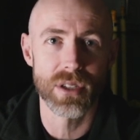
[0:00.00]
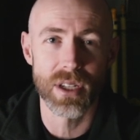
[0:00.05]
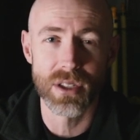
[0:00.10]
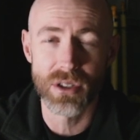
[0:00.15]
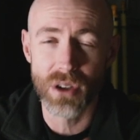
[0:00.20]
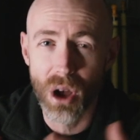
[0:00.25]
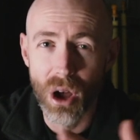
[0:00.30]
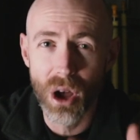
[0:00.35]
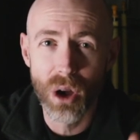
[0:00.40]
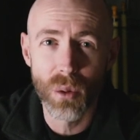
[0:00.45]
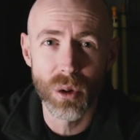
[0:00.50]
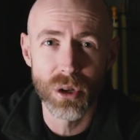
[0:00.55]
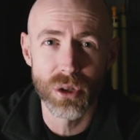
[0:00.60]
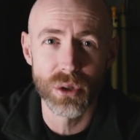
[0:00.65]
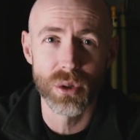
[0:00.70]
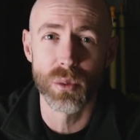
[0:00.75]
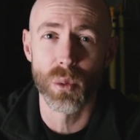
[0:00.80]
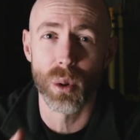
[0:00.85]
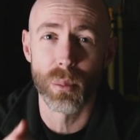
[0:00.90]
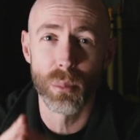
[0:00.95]
That's all we're
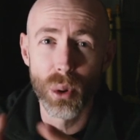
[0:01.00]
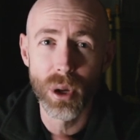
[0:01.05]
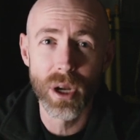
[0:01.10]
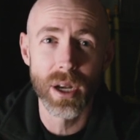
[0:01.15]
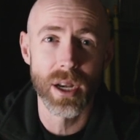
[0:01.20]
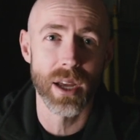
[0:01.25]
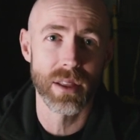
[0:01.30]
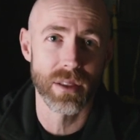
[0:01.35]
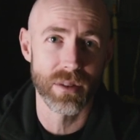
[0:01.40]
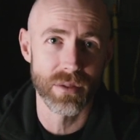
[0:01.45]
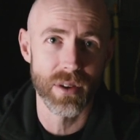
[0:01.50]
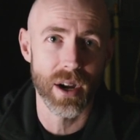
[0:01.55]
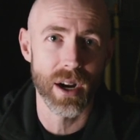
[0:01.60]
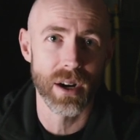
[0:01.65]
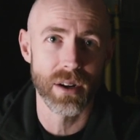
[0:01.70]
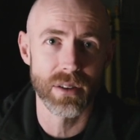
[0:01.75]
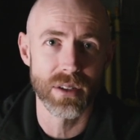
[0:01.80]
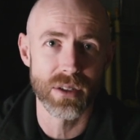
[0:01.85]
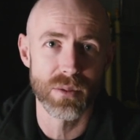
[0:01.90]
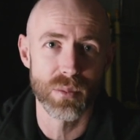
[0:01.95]
doing. We're putting out the
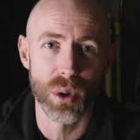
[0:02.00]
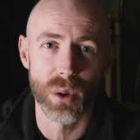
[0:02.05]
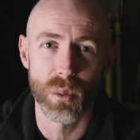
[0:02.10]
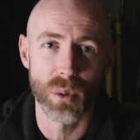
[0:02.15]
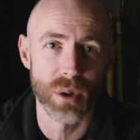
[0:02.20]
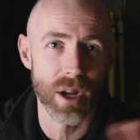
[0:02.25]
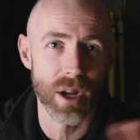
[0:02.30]
fire at this point. We're